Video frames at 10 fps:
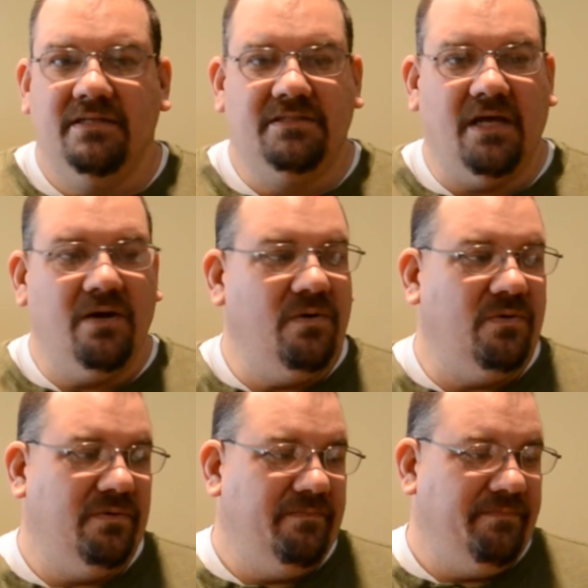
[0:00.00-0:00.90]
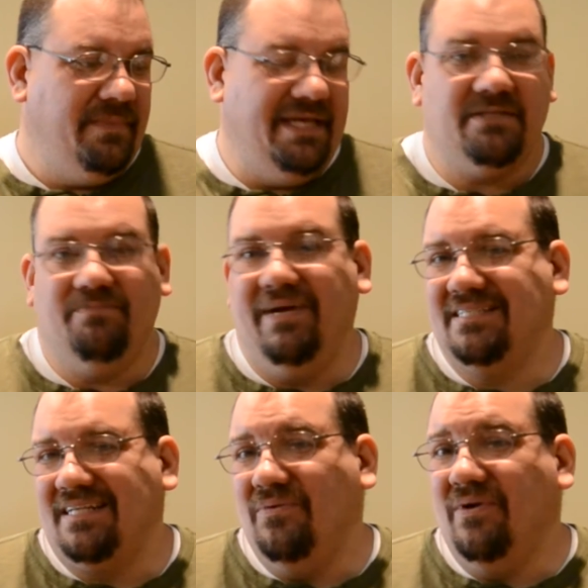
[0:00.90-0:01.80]
So that's
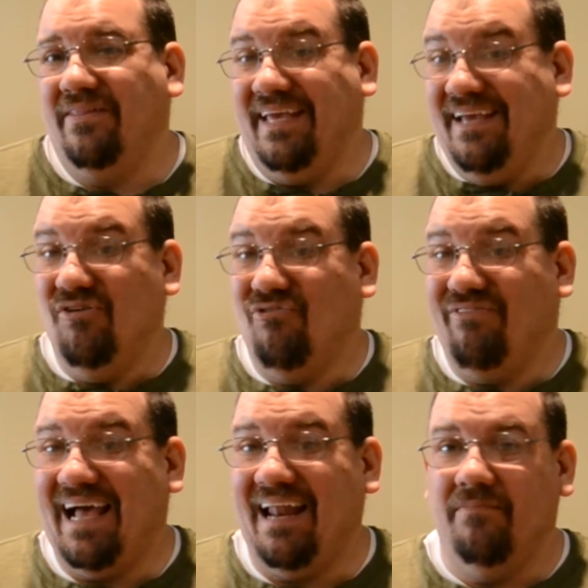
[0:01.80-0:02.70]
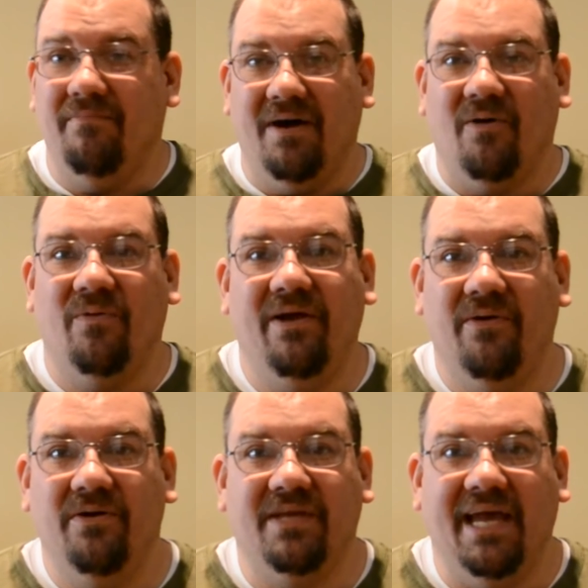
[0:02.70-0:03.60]
basically where the Eagle Valley Model
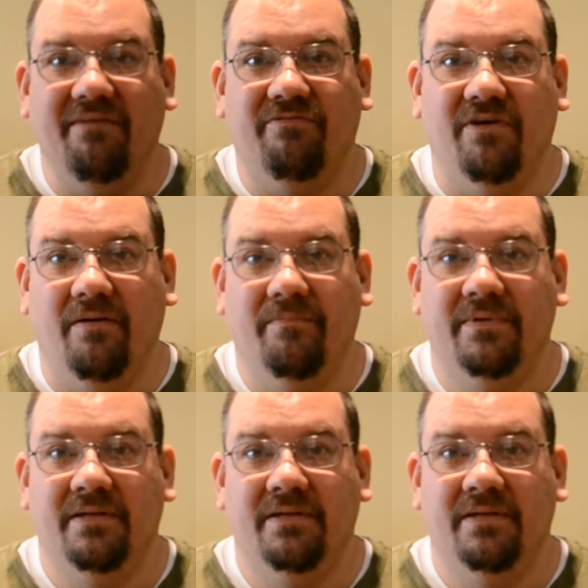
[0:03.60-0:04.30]
Railroad came from.